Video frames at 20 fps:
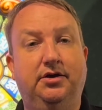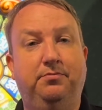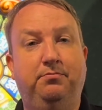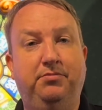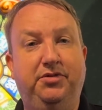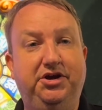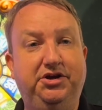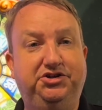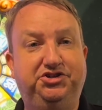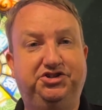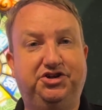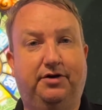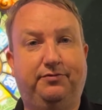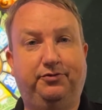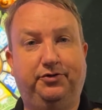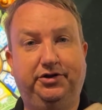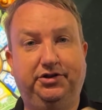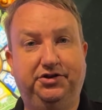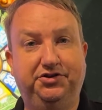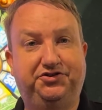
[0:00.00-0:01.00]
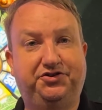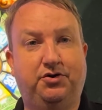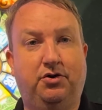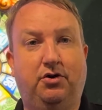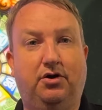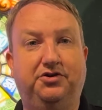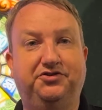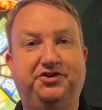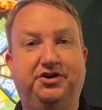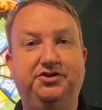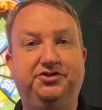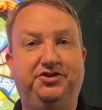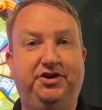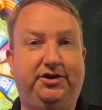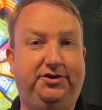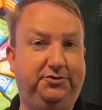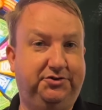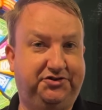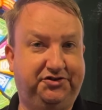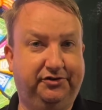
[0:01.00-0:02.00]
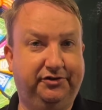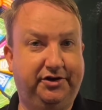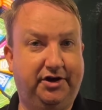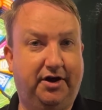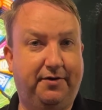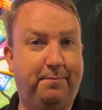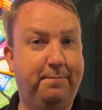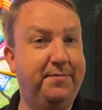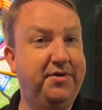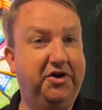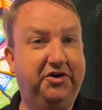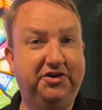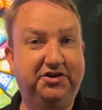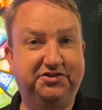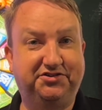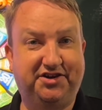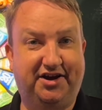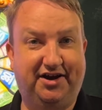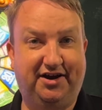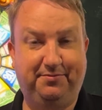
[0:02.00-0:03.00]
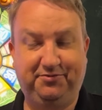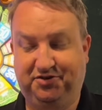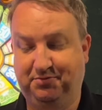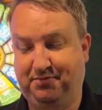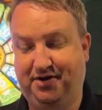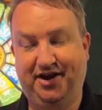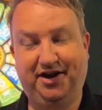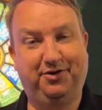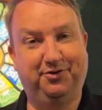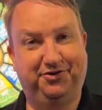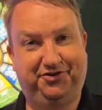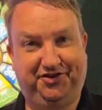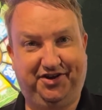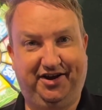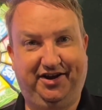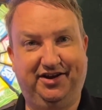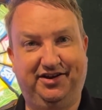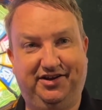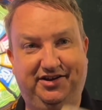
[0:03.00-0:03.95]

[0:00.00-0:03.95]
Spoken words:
Me shuffling these cards continuously, 1,000,000 times a microsecond,